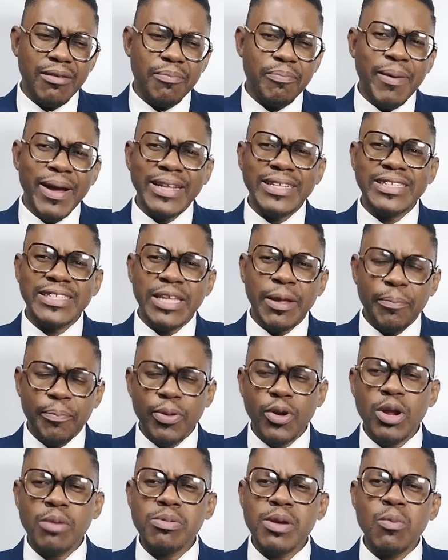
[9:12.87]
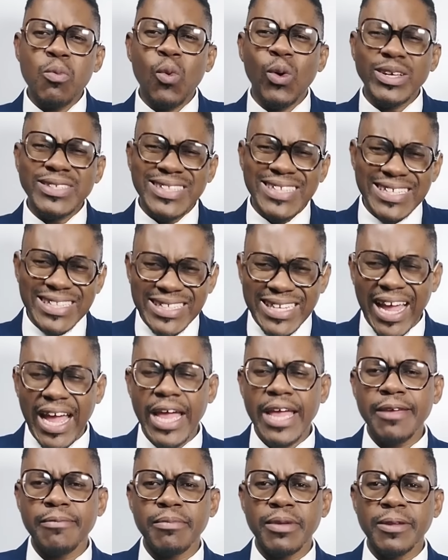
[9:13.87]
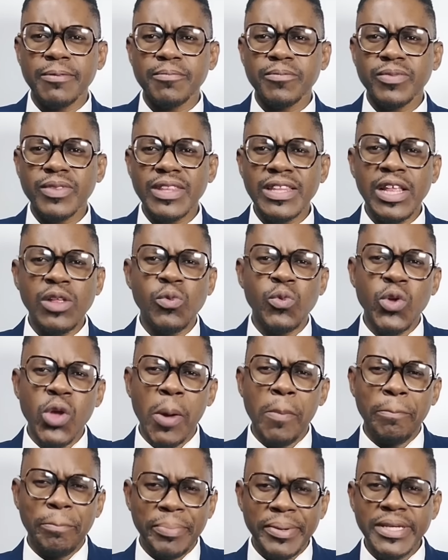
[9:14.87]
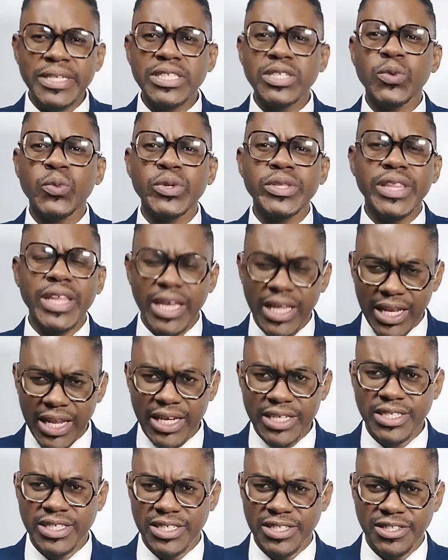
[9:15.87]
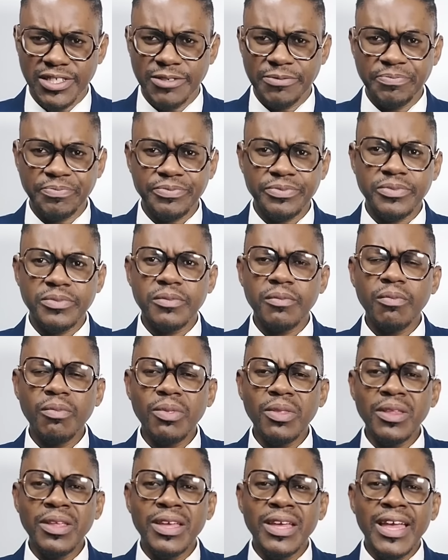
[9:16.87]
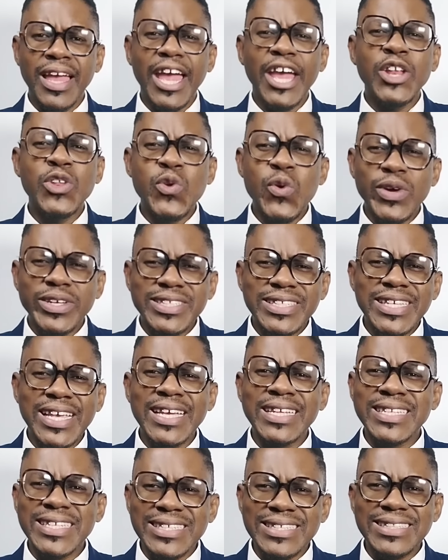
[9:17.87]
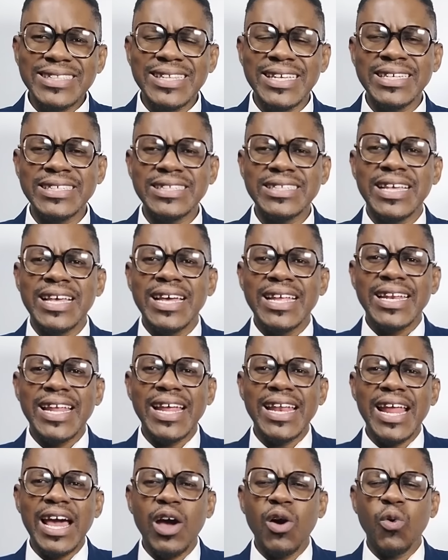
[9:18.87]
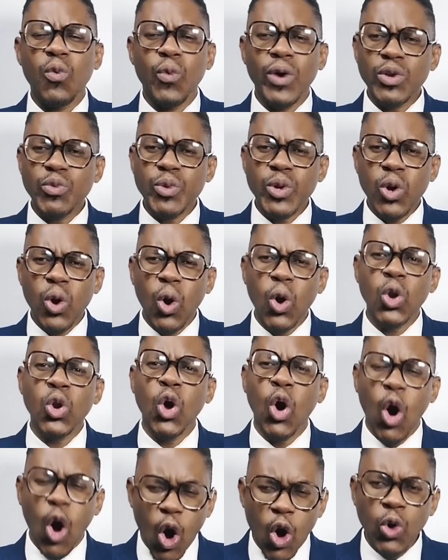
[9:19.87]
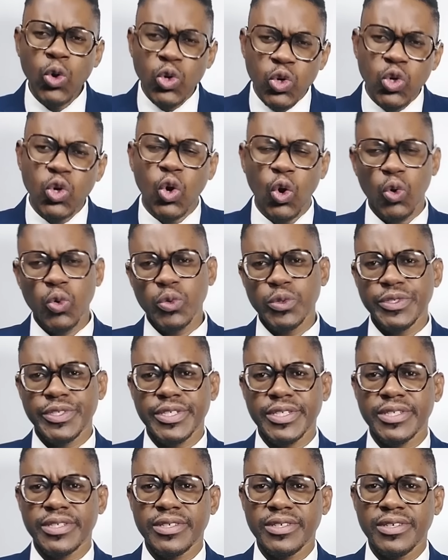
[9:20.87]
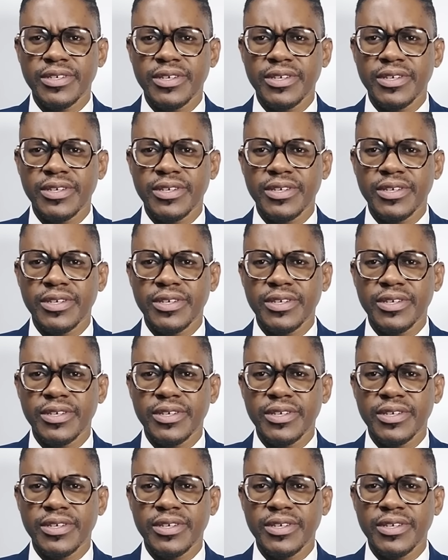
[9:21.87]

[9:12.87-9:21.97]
But the problem was the timing. You are busy with elections and you are saying these things that are what we call own goals